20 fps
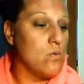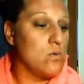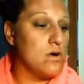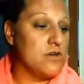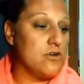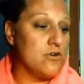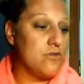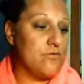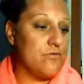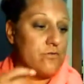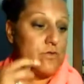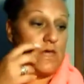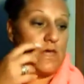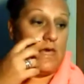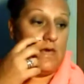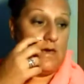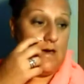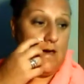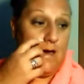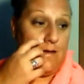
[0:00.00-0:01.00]

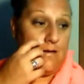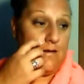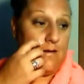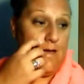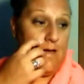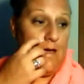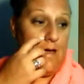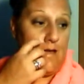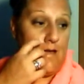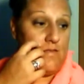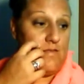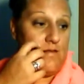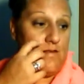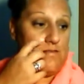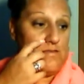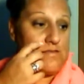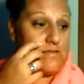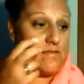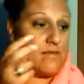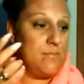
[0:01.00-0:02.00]
wonderfully at night. And
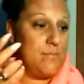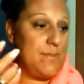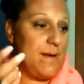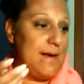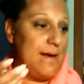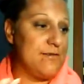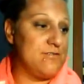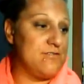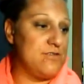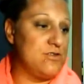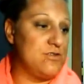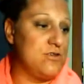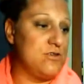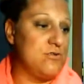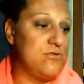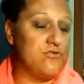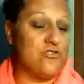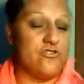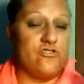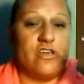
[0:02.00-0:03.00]
this is compared to the
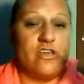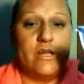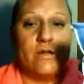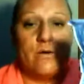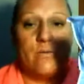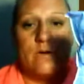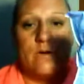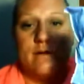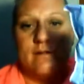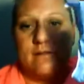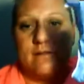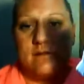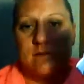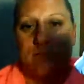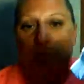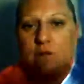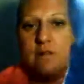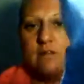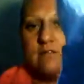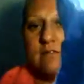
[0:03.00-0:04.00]
Neutrogena
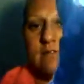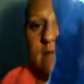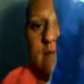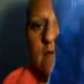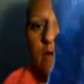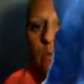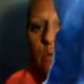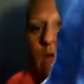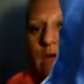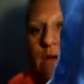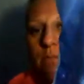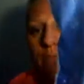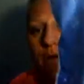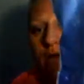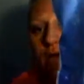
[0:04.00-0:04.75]
ones, but it's the Equate